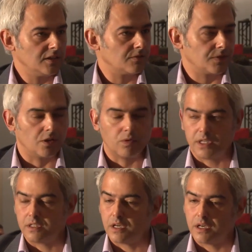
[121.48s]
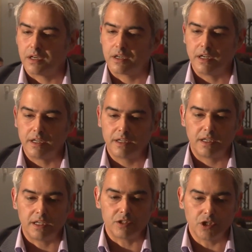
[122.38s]
interview
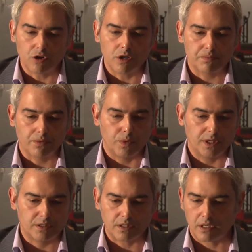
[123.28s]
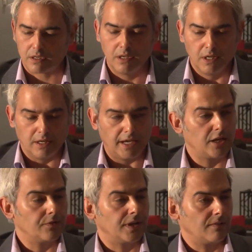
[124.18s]
in Europe with
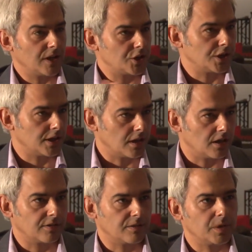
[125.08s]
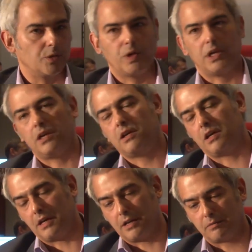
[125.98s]
head of innovation at RWE,
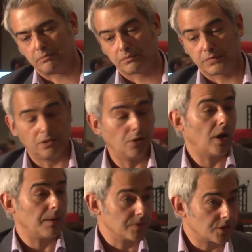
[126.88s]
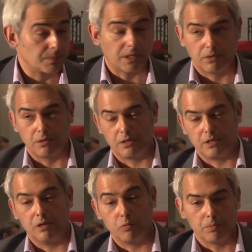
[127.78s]
who happens to be
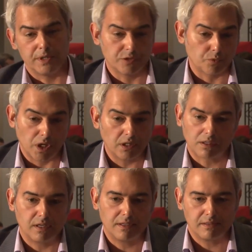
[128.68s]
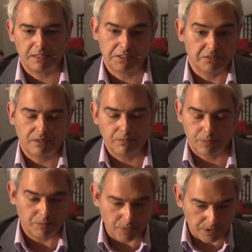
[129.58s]
a woman as well,
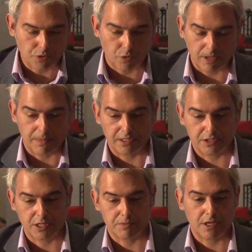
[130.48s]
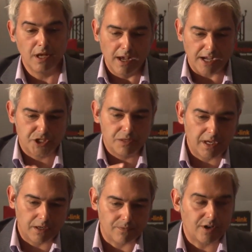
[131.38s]
but we're talking about the subject, and she
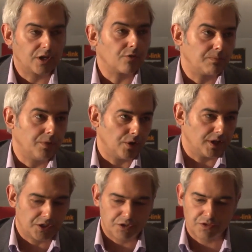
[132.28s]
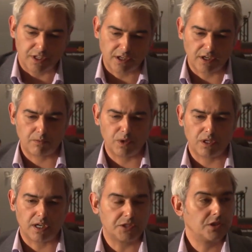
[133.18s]
made a very great point. She was like going,
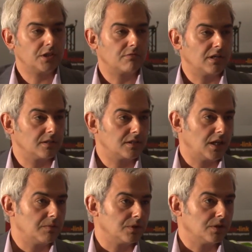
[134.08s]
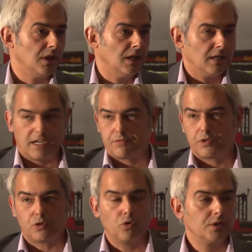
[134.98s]
well, I sit around a table and I've
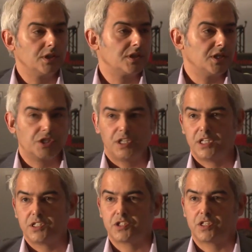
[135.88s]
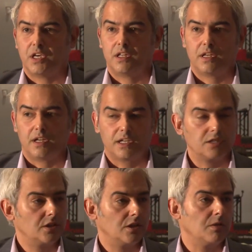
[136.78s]
got all these engineers saying that I
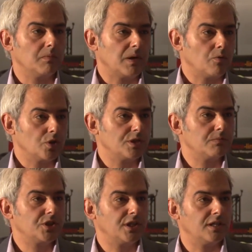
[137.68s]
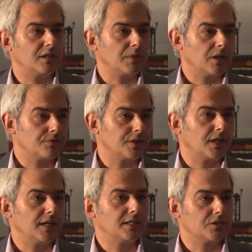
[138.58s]
can turn on my washing machine in the middle of the
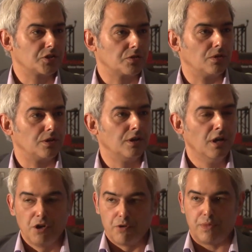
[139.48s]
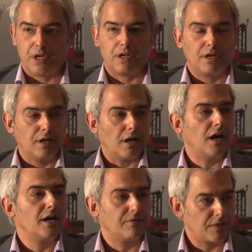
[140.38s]
night and so on, but
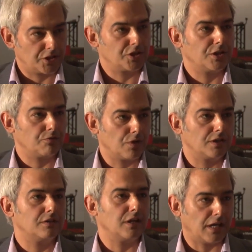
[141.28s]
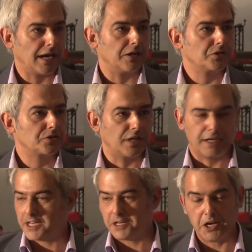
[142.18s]
I have actually run a house,
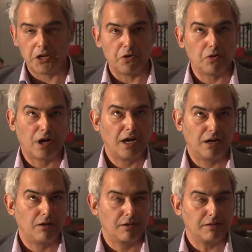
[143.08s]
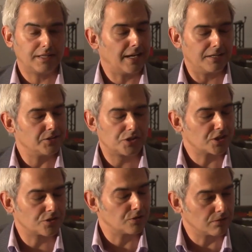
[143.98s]
and I know how that is
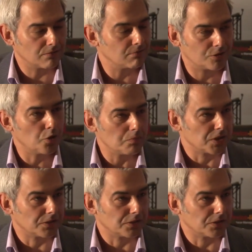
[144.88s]
just not doable.